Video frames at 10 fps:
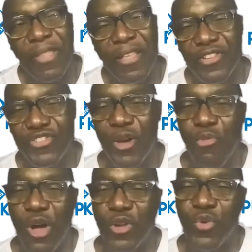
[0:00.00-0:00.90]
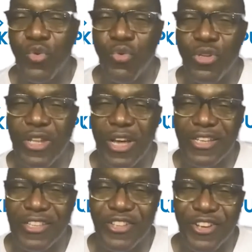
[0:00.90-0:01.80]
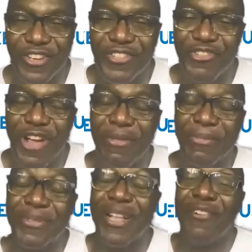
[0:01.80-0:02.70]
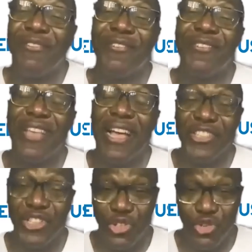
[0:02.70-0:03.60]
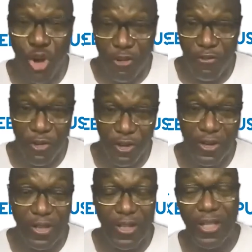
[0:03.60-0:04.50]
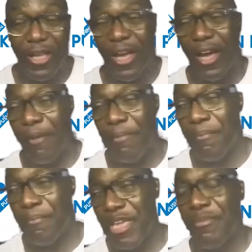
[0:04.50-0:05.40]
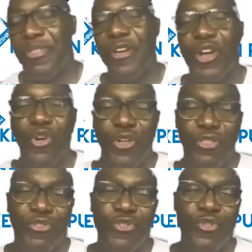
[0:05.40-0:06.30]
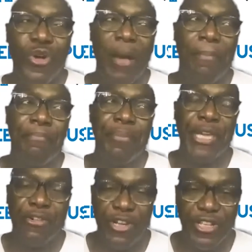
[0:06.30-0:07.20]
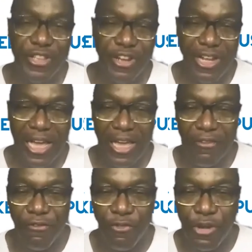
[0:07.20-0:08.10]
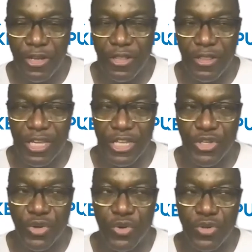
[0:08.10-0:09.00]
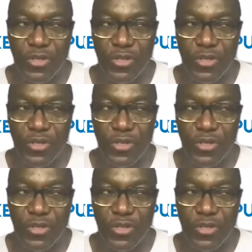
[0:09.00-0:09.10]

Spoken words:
someone who would not necessarily describe themselves as joyful, maybe they're going through a period in their life when they don't